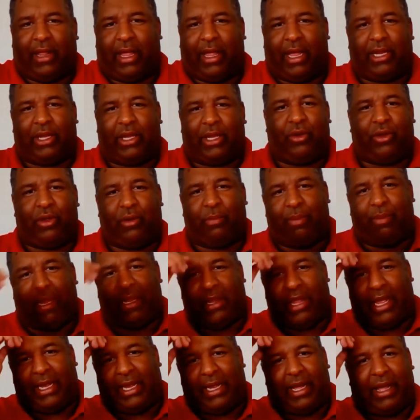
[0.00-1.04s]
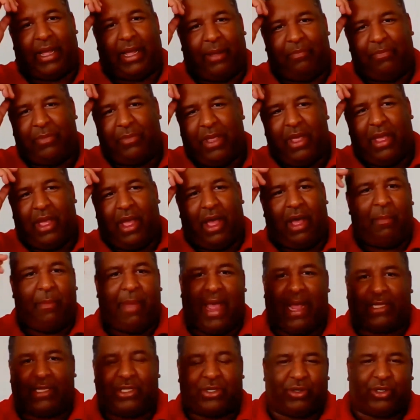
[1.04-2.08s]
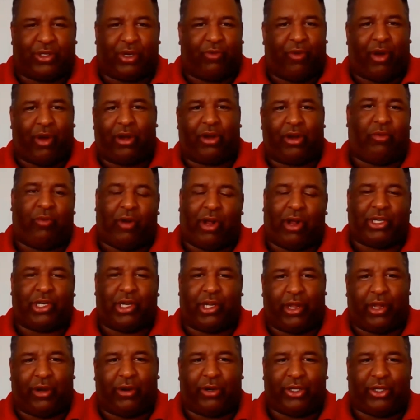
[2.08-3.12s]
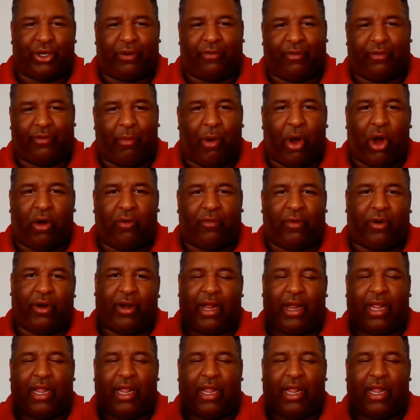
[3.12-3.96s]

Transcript: Like, you could be like a master's in Russian literature from Harvard,